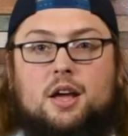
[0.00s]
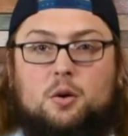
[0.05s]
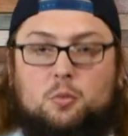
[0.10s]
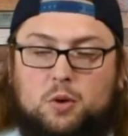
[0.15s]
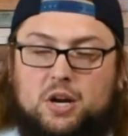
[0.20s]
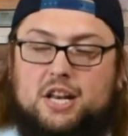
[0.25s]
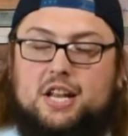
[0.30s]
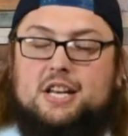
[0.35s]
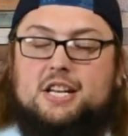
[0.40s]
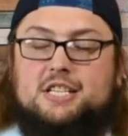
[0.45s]

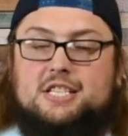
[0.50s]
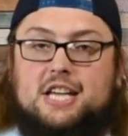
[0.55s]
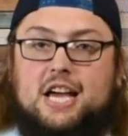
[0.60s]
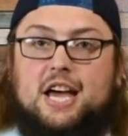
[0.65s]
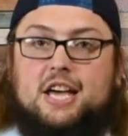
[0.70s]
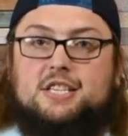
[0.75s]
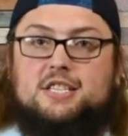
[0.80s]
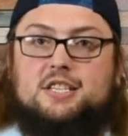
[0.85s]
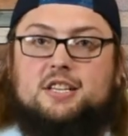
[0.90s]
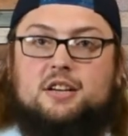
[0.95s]
We did a
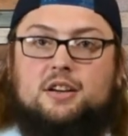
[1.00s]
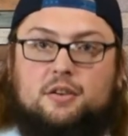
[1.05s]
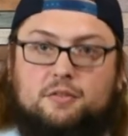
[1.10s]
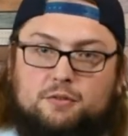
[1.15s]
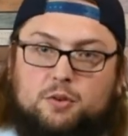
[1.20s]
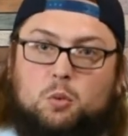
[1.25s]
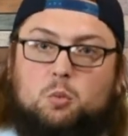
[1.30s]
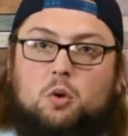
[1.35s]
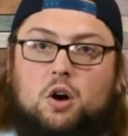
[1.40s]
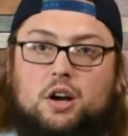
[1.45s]
test
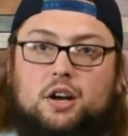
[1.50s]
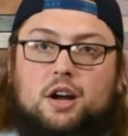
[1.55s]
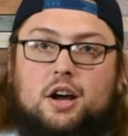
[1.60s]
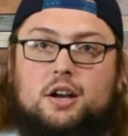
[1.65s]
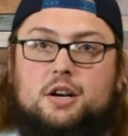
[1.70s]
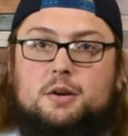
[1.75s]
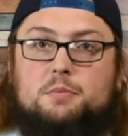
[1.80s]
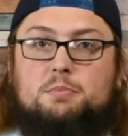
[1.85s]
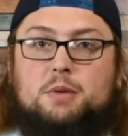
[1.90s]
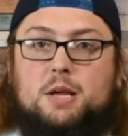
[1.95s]
for
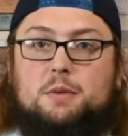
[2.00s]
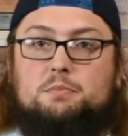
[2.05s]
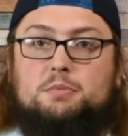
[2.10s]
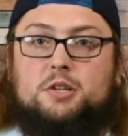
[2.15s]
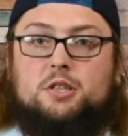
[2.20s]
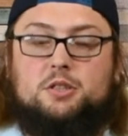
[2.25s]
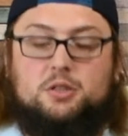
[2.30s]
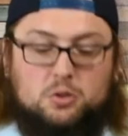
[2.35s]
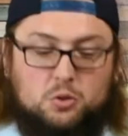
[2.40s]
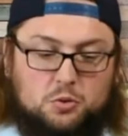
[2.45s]
100
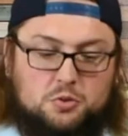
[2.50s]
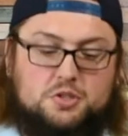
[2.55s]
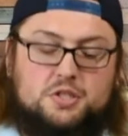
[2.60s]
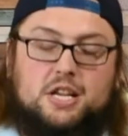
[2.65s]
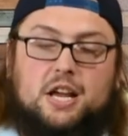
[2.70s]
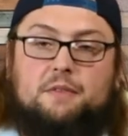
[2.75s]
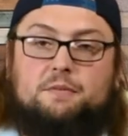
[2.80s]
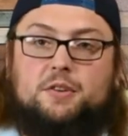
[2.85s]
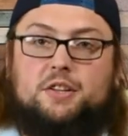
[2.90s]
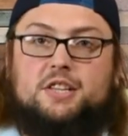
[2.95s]
people who
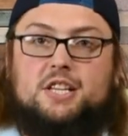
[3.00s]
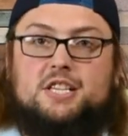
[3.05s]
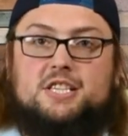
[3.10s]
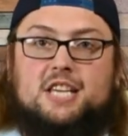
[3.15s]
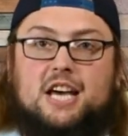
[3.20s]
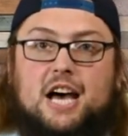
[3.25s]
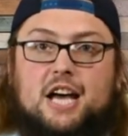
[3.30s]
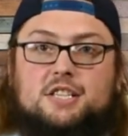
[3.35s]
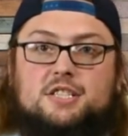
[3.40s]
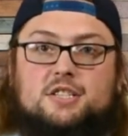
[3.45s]
sampled this
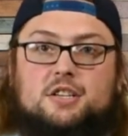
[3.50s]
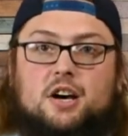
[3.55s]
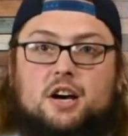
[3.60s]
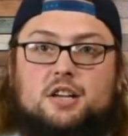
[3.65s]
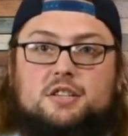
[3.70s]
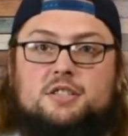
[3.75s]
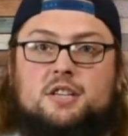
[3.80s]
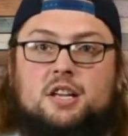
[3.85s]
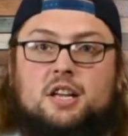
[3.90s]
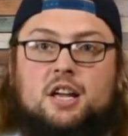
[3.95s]
hot
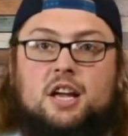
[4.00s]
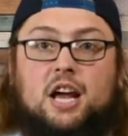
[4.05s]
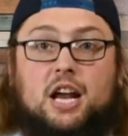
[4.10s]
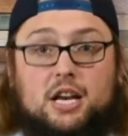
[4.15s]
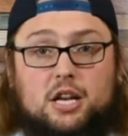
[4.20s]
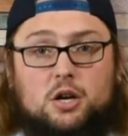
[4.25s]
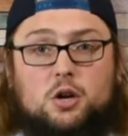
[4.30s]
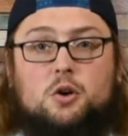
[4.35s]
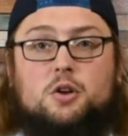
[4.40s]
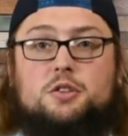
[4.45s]
sauce. And
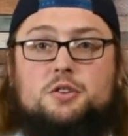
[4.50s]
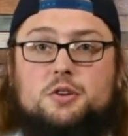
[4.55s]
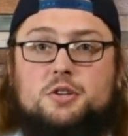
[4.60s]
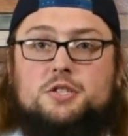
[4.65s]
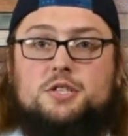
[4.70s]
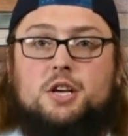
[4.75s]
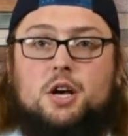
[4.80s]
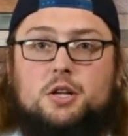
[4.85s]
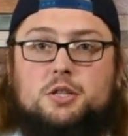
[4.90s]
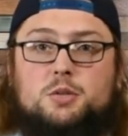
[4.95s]
you know what the
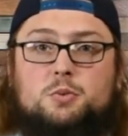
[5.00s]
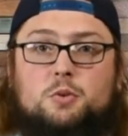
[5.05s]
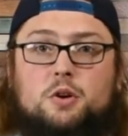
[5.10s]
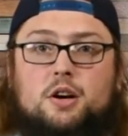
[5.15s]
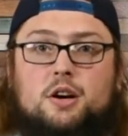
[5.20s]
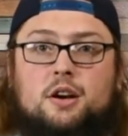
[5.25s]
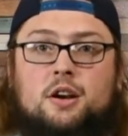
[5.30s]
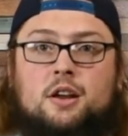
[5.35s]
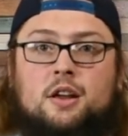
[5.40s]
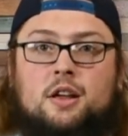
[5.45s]
results
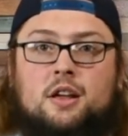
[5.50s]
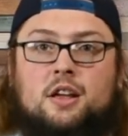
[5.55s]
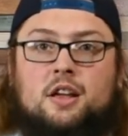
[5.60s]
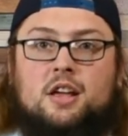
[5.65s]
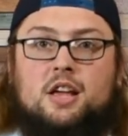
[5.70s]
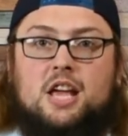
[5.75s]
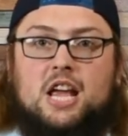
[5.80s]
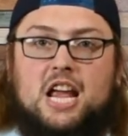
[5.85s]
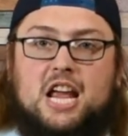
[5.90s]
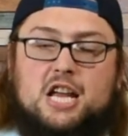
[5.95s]
were?
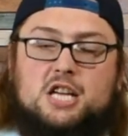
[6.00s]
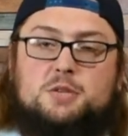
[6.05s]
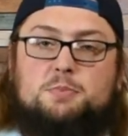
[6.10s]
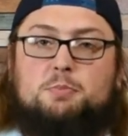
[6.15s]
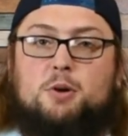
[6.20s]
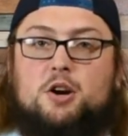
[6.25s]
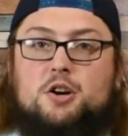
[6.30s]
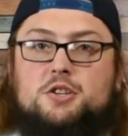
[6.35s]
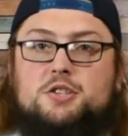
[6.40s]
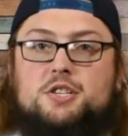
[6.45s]
Each
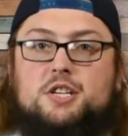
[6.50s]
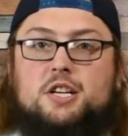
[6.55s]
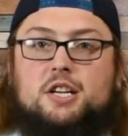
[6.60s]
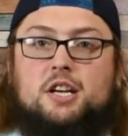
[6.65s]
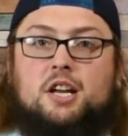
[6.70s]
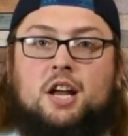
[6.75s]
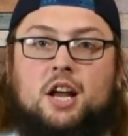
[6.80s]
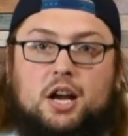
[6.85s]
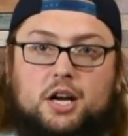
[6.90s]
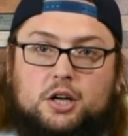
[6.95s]

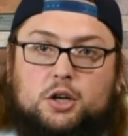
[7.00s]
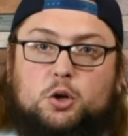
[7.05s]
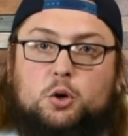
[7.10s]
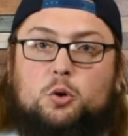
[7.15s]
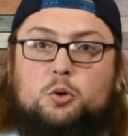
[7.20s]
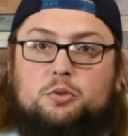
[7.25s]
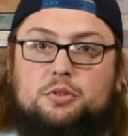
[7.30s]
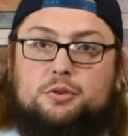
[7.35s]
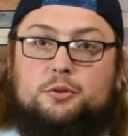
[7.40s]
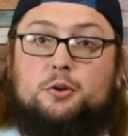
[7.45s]
person
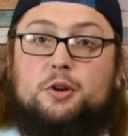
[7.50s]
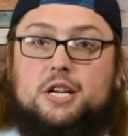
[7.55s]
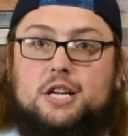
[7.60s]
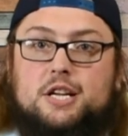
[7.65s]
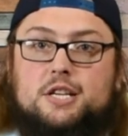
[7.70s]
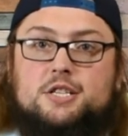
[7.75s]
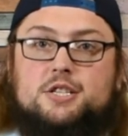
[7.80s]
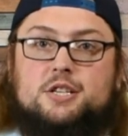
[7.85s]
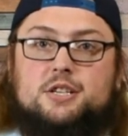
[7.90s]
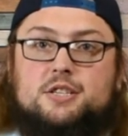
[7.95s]
grew 3
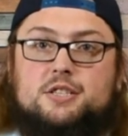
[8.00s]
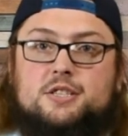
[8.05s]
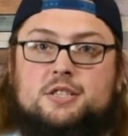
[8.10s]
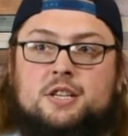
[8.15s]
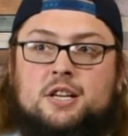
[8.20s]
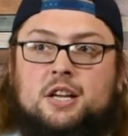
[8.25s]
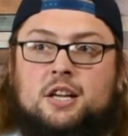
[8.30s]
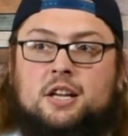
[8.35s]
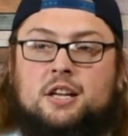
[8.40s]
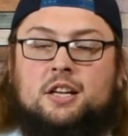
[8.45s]
inches,
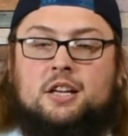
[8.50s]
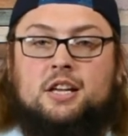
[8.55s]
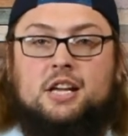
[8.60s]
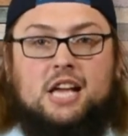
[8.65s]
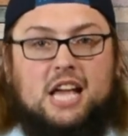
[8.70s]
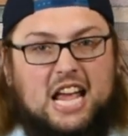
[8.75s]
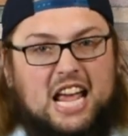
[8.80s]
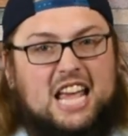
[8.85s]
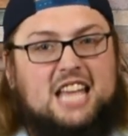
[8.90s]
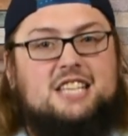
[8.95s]

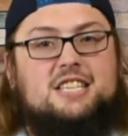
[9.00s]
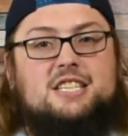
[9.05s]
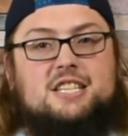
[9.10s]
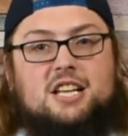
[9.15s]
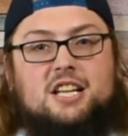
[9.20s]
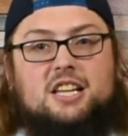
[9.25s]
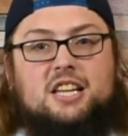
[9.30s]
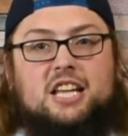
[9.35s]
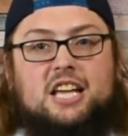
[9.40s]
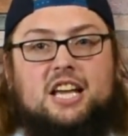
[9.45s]

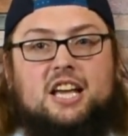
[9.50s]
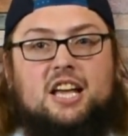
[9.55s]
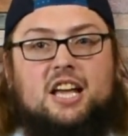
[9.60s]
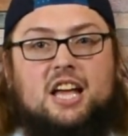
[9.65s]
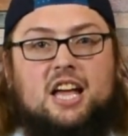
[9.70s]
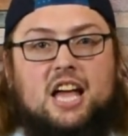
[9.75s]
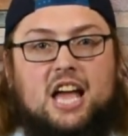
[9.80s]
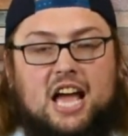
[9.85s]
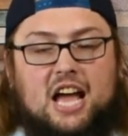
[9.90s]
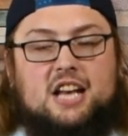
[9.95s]
instantly
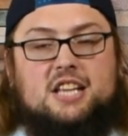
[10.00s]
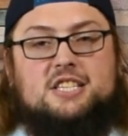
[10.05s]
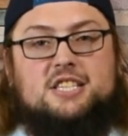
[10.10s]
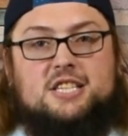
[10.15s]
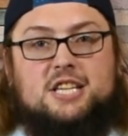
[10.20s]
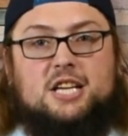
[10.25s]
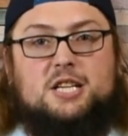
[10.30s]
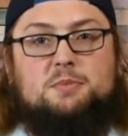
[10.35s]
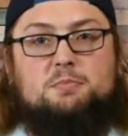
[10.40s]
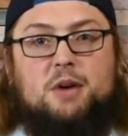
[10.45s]
had a
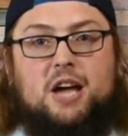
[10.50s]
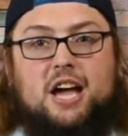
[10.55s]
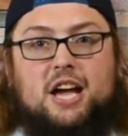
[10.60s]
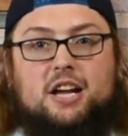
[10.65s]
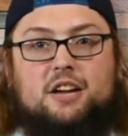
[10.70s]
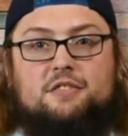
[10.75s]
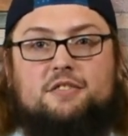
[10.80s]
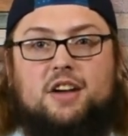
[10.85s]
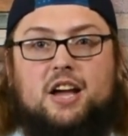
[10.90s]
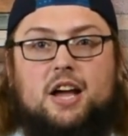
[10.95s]
6-pack
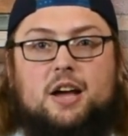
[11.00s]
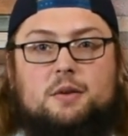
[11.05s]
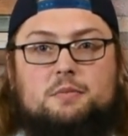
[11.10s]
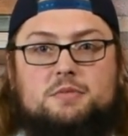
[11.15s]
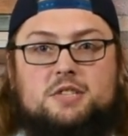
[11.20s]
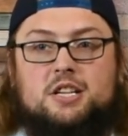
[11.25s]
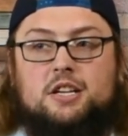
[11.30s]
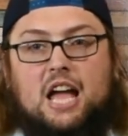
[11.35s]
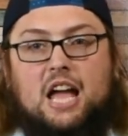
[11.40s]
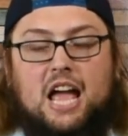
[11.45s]
of
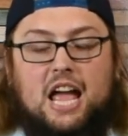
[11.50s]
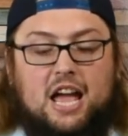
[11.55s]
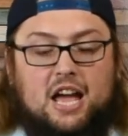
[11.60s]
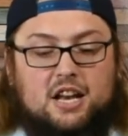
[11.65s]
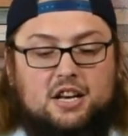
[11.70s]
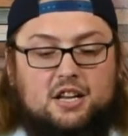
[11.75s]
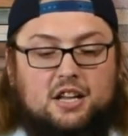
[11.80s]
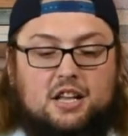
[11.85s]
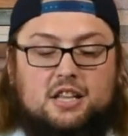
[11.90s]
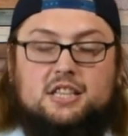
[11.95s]
abs.
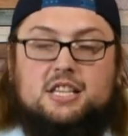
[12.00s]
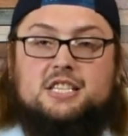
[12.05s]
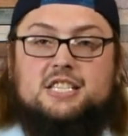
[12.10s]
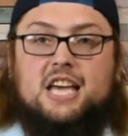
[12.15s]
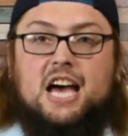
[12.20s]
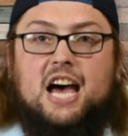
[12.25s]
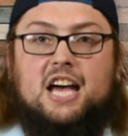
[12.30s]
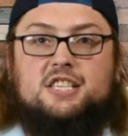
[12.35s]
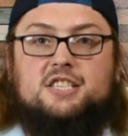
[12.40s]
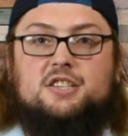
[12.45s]
And this
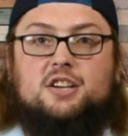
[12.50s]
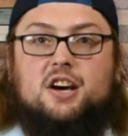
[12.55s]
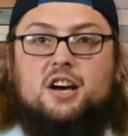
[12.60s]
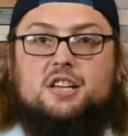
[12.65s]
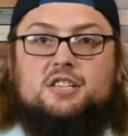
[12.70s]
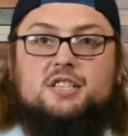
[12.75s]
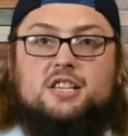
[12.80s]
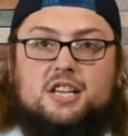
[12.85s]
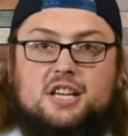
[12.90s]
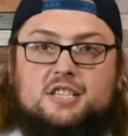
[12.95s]
hot
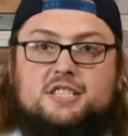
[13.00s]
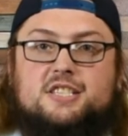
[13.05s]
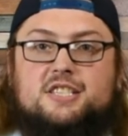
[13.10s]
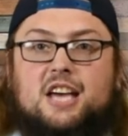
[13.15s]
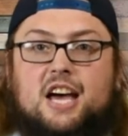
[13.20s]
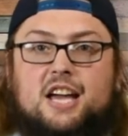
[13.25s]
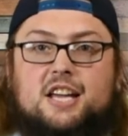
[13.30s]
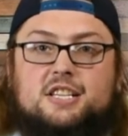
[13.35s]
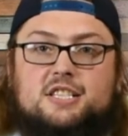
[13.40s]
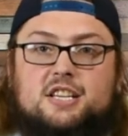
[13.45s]
sauce is
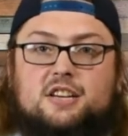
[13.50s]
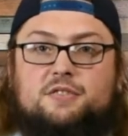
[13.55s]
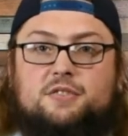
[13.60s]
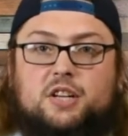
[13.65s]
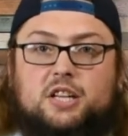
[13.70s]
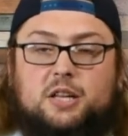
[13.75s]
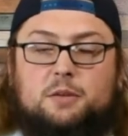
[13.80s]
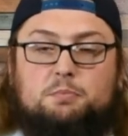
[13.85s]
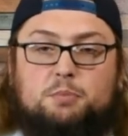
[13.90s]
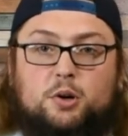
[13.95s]

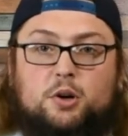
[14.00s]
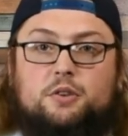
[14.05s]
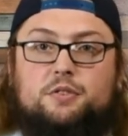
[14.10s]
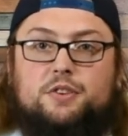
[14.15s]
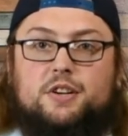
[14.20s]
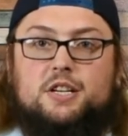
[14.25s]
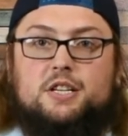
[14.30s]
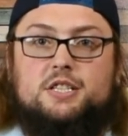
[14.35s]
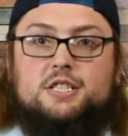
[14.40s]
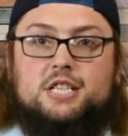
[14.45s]
scientifically
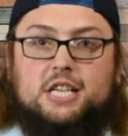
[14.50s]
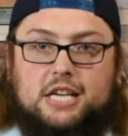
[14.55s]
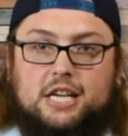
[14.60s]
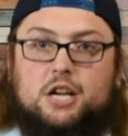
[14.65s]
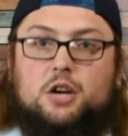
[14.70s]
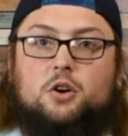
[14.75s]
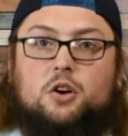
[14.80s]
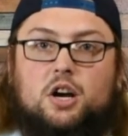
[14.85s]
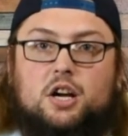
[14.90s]
proven to cure